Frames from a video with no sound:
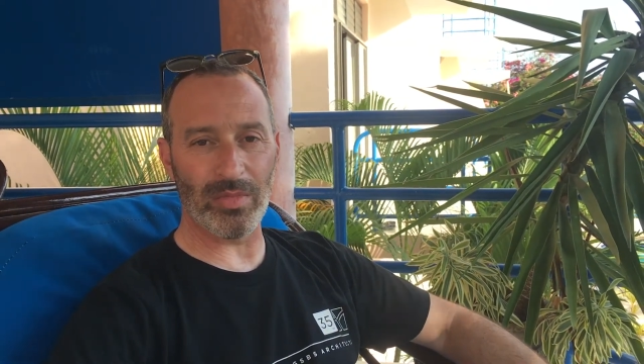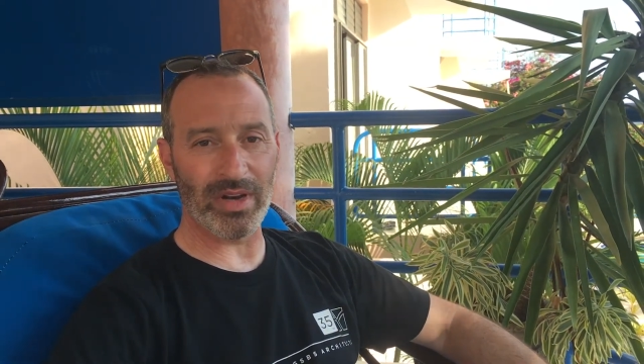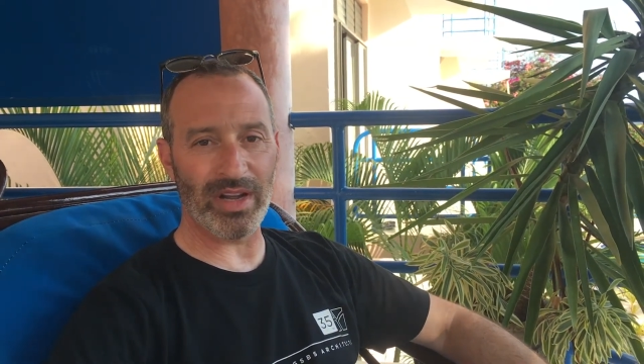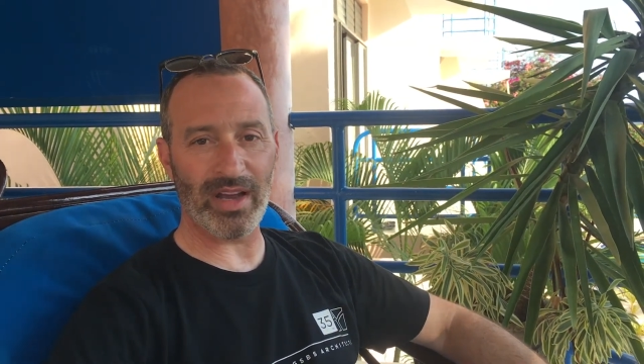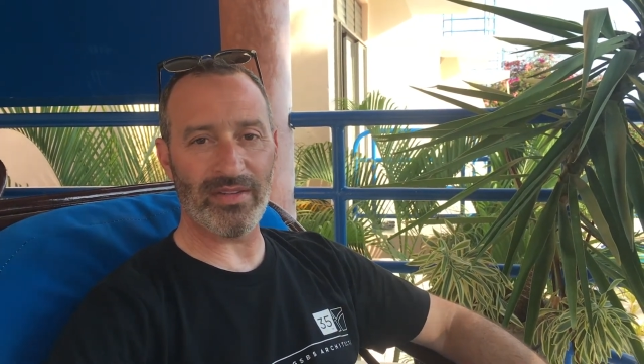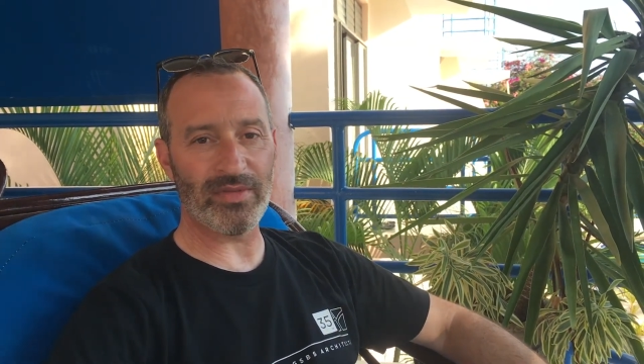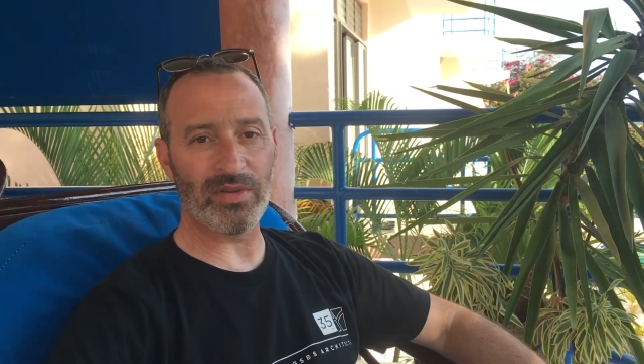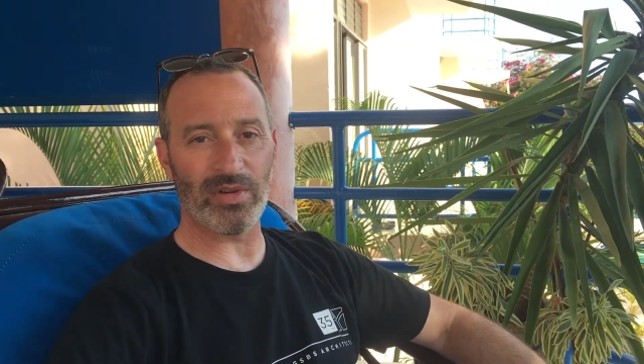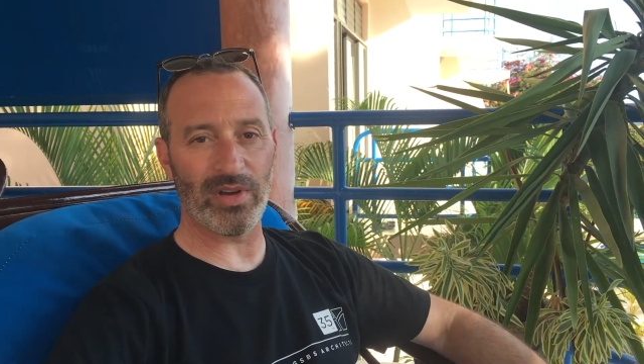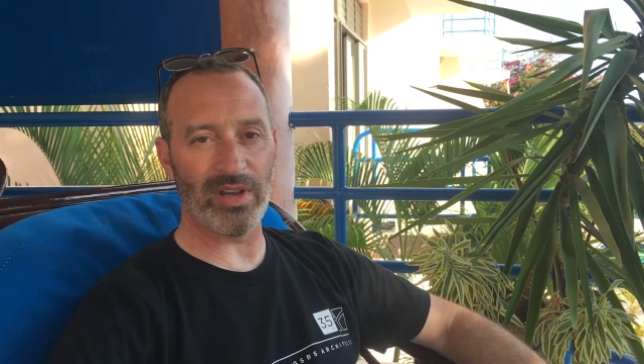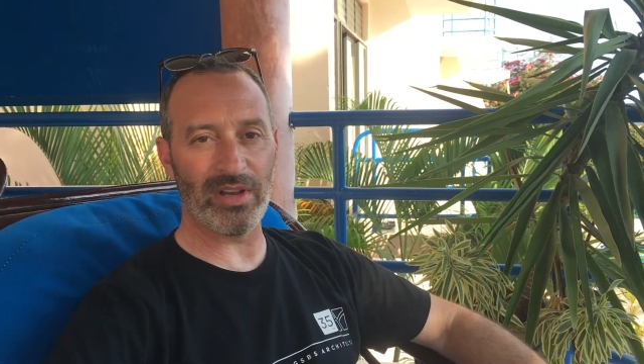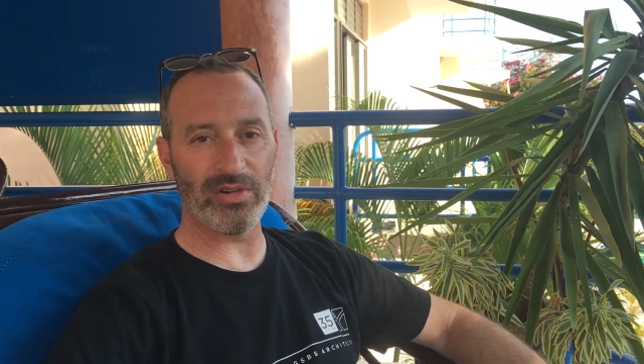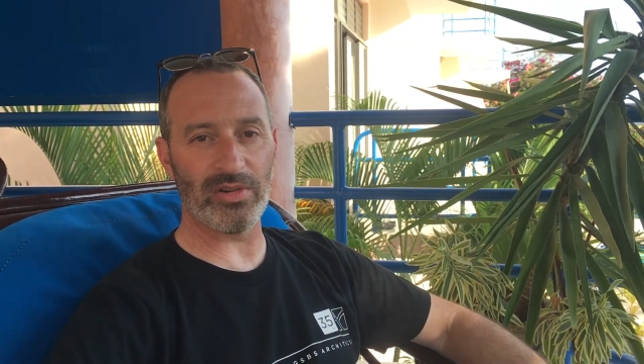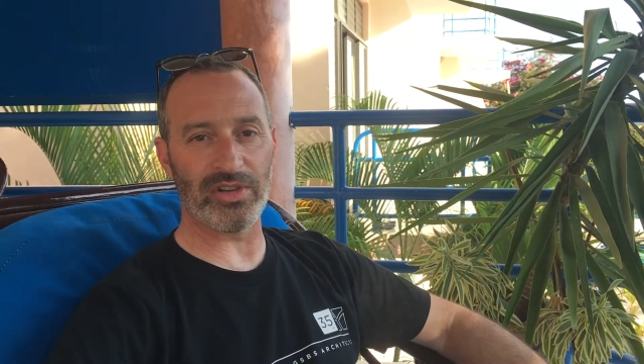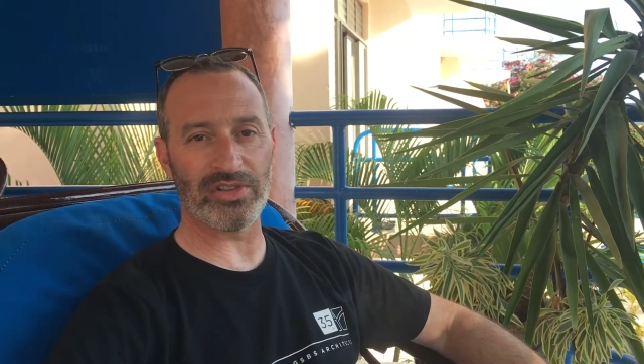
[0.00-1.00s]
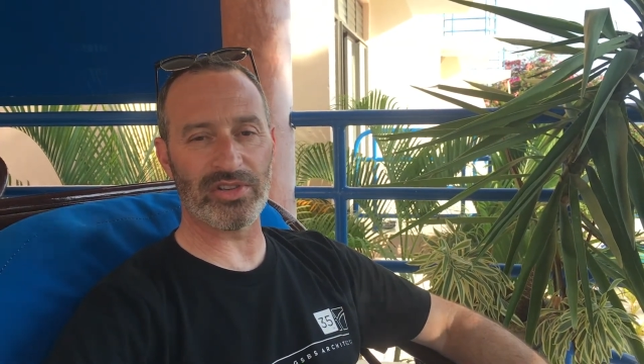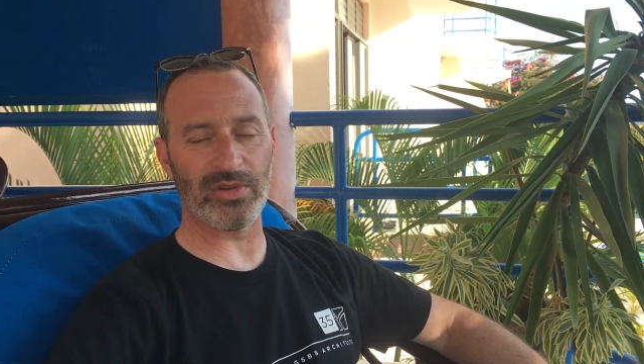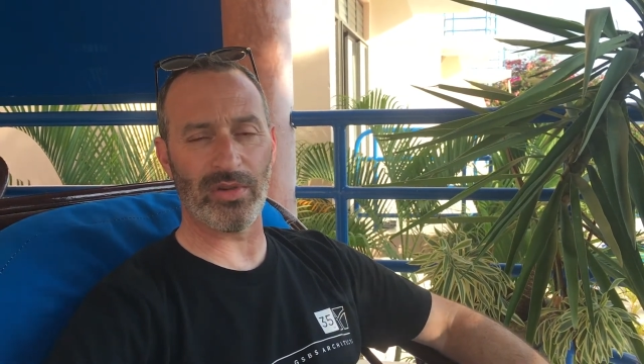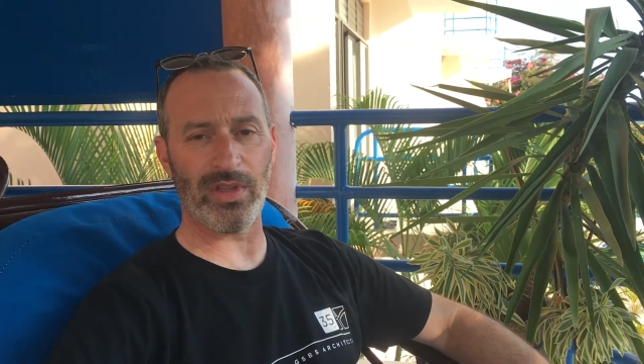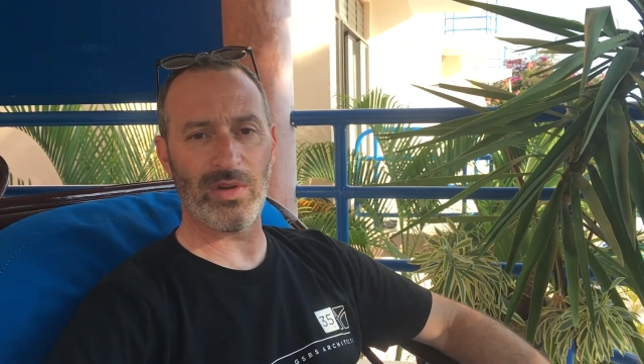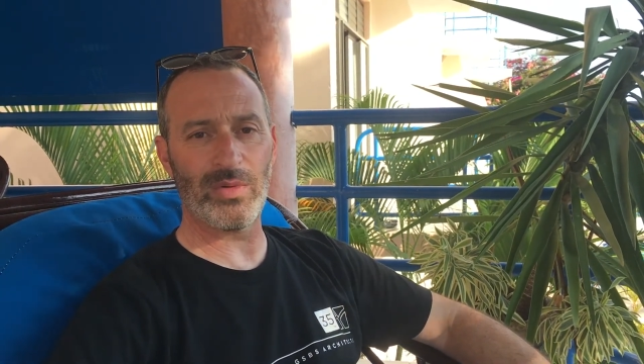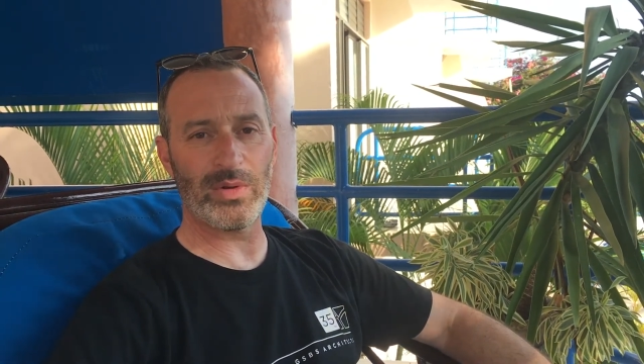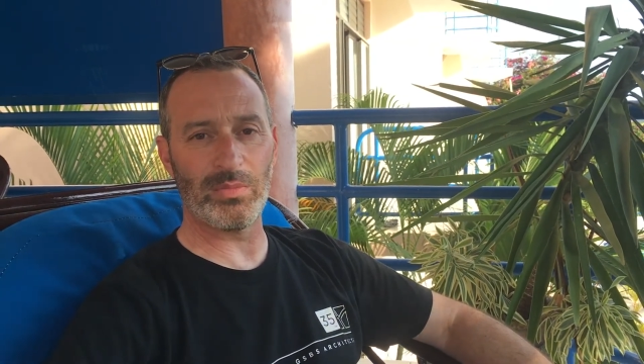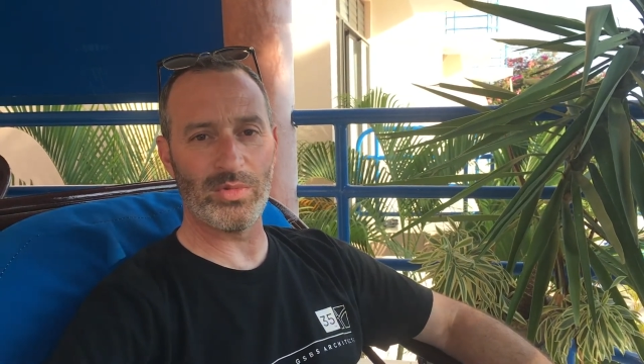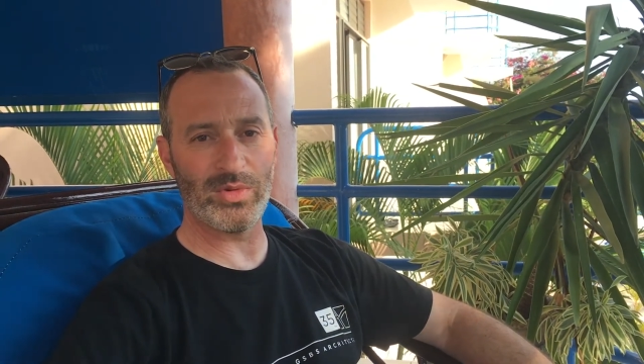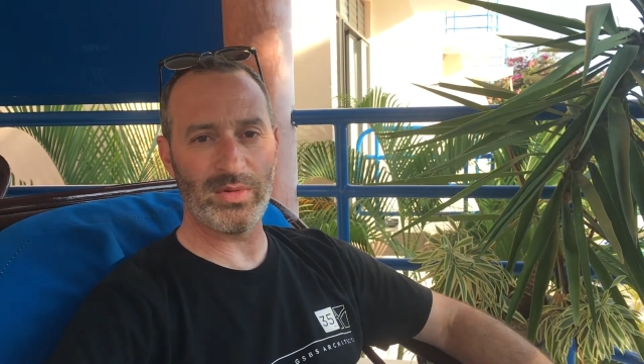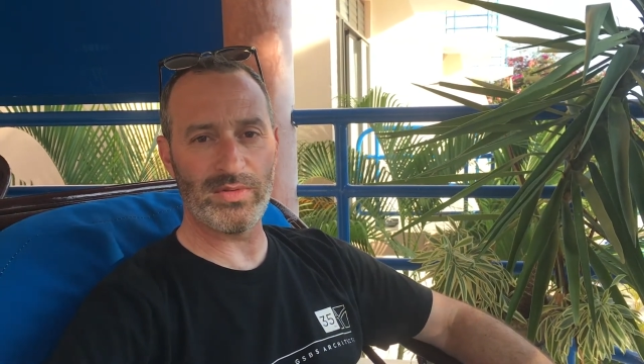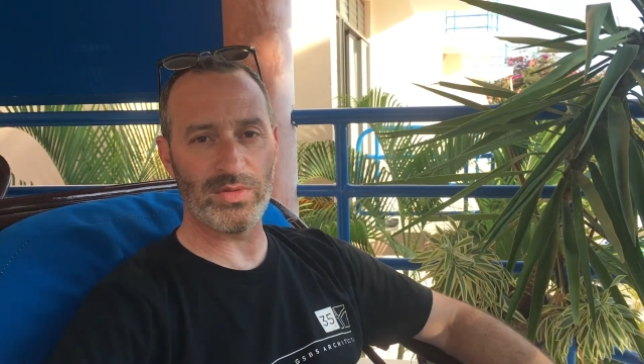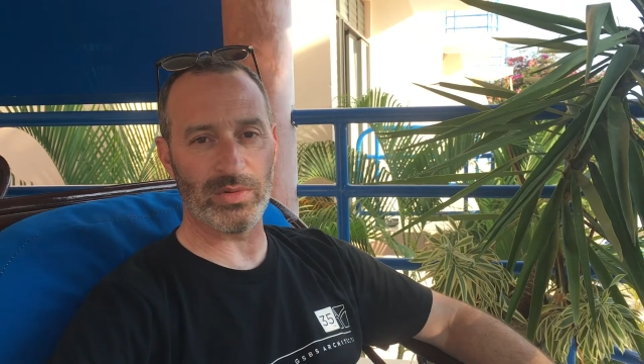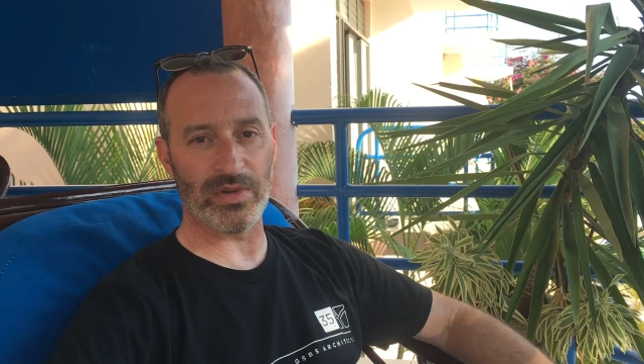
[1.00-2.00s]
but after a year or so they would
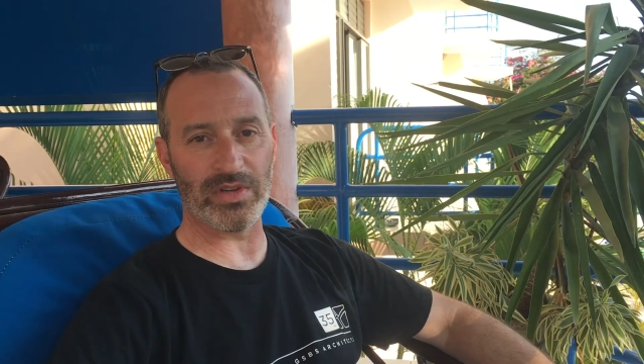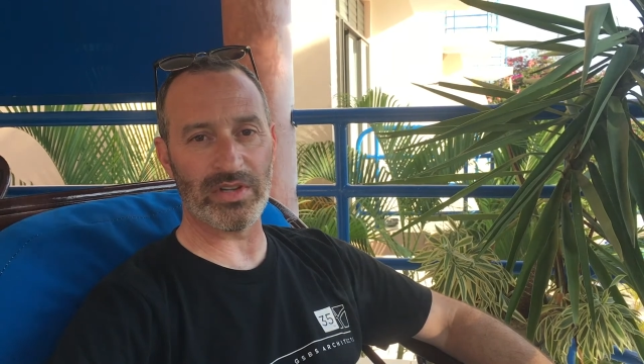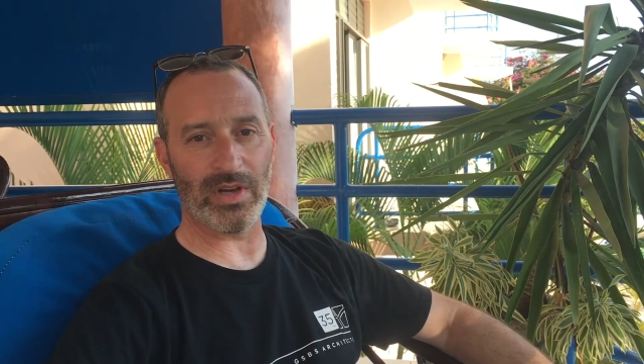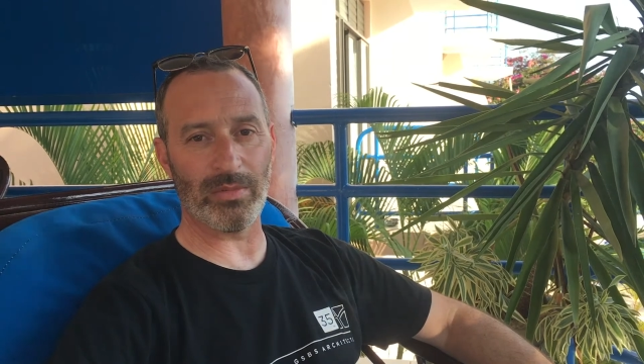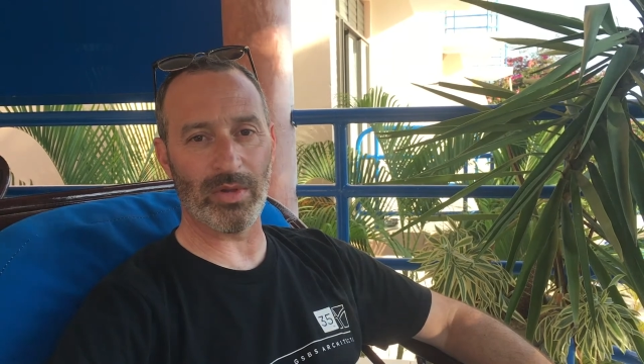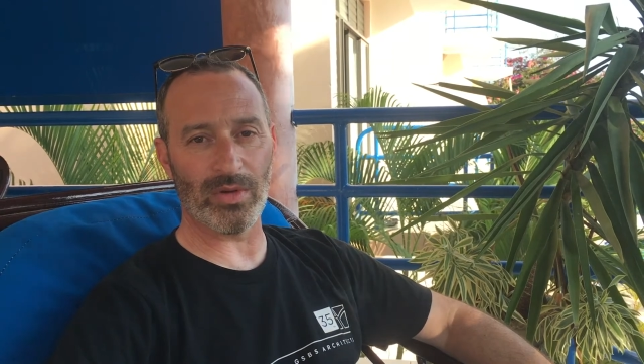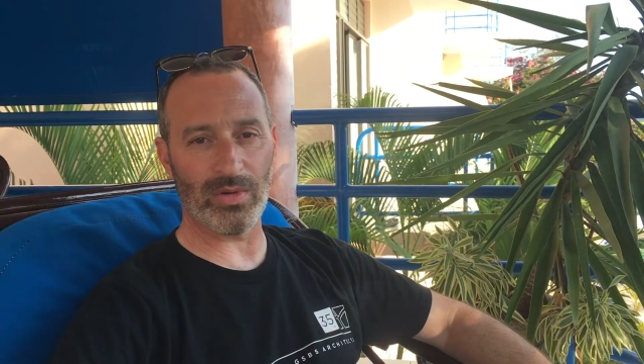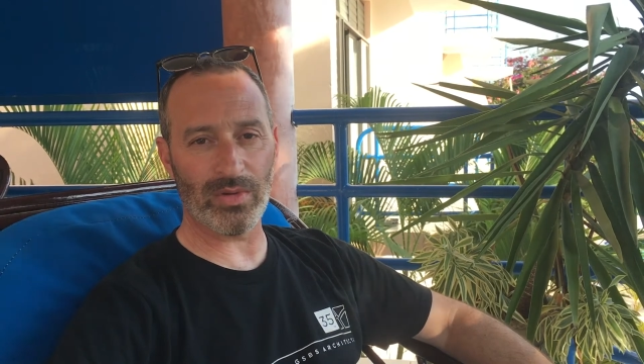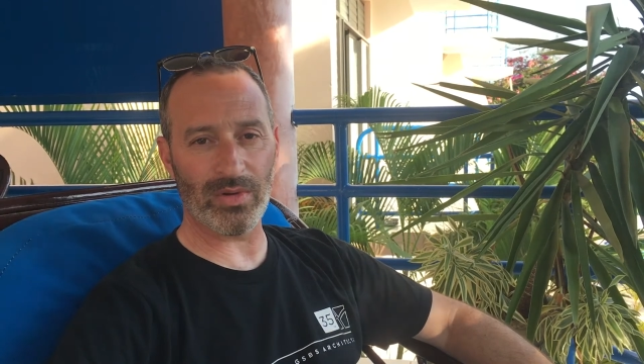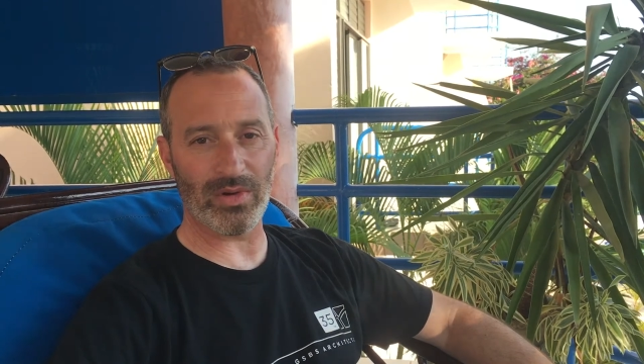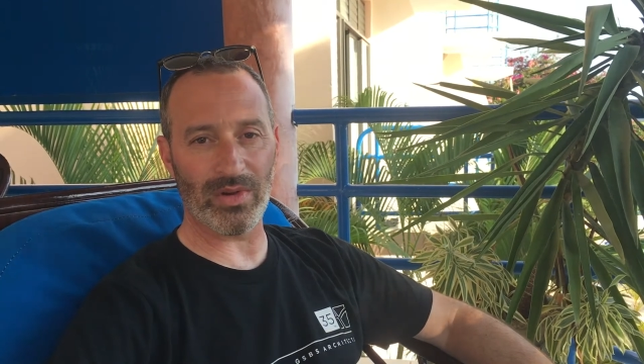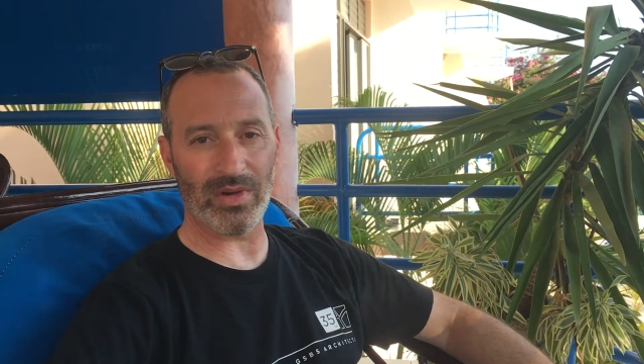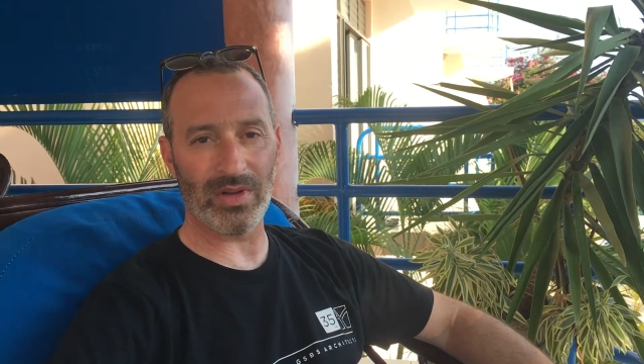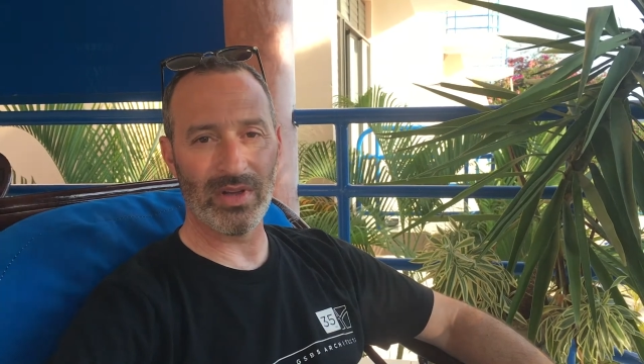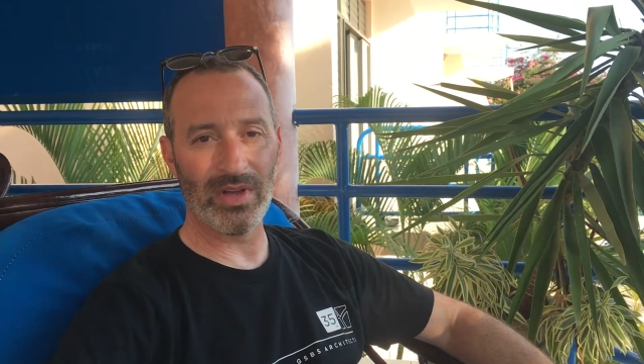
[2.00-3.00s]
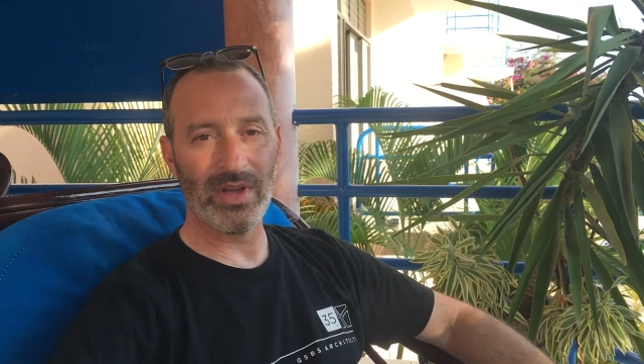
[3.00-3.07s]
move to a double horn.